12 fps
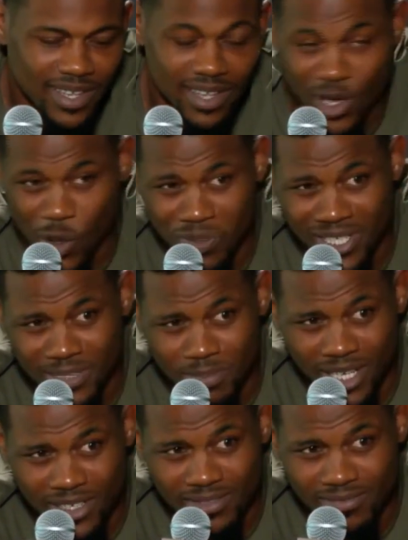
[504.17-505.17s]
hope he gets
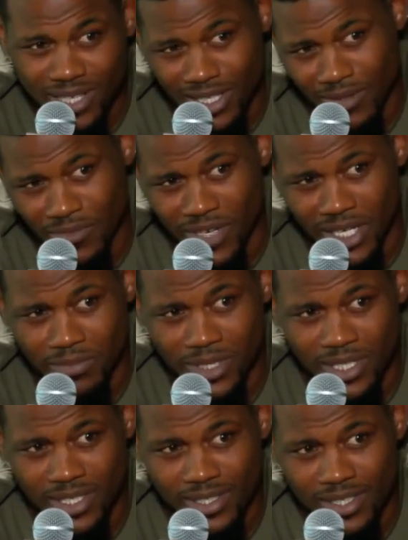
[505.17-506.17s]
better. I'd love to fight him one
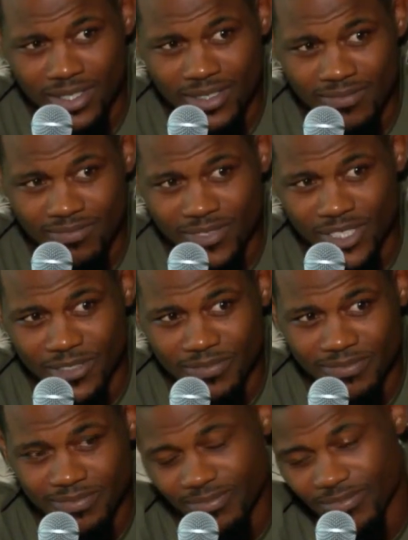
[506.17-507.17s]
day, you know.
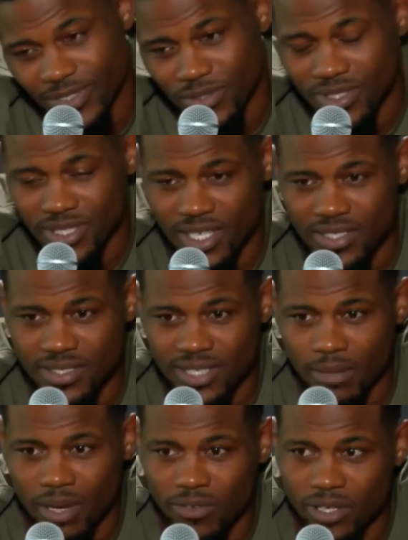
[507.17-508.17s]
Who's to say he's the
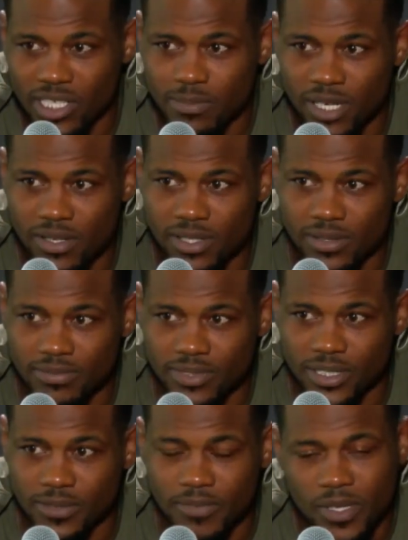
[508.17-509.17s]
same after he gets better, though?
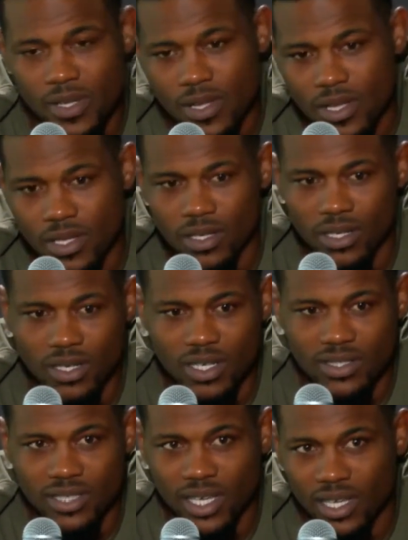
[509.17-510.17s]
So, you know,
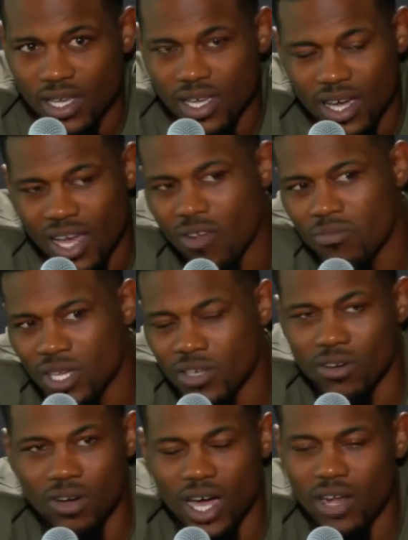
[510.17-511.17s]
it's like, I don't
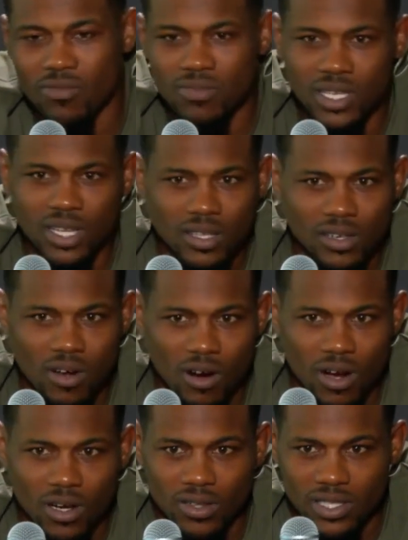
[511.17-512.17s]
mean nothing
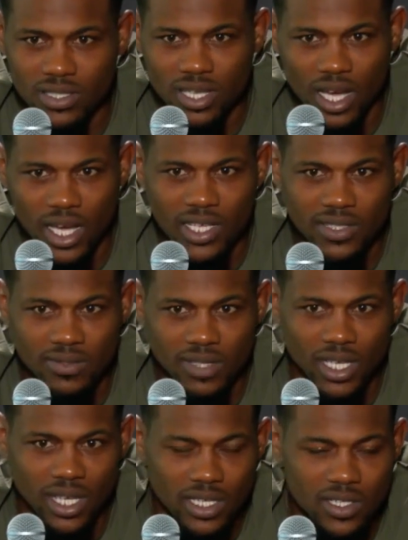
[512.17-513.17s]
hard on these guys when they
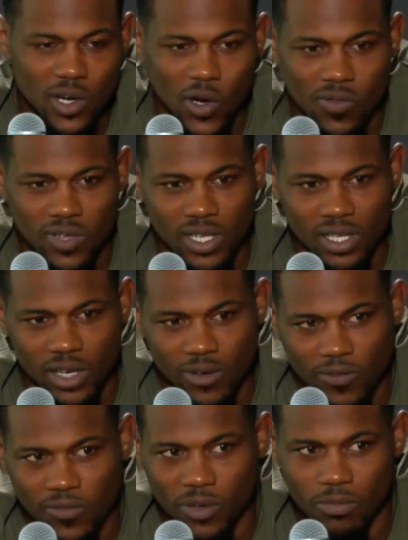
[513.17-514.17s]
catch COVID and they
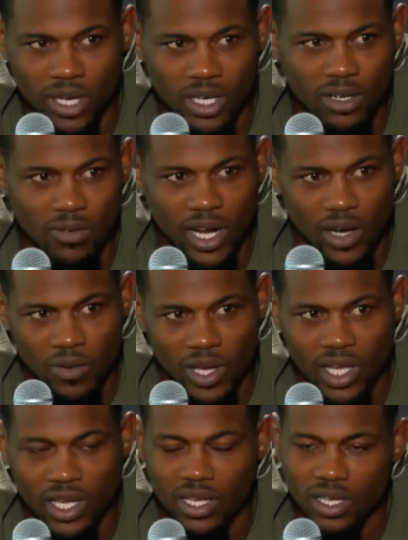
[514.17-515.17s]
don't feel better right
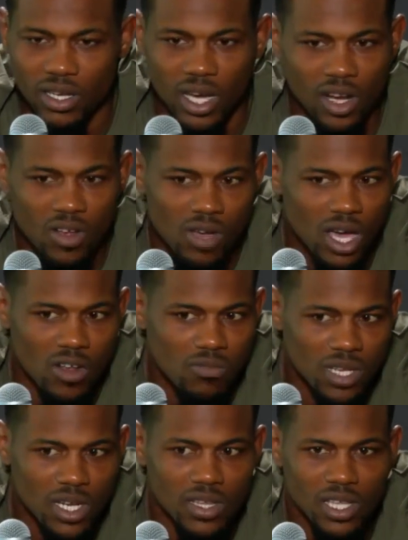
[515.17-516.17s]
away. You know, I don't
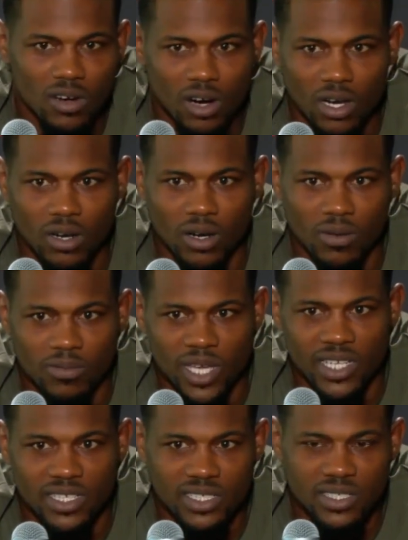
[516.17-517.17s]
mean anything hard on them.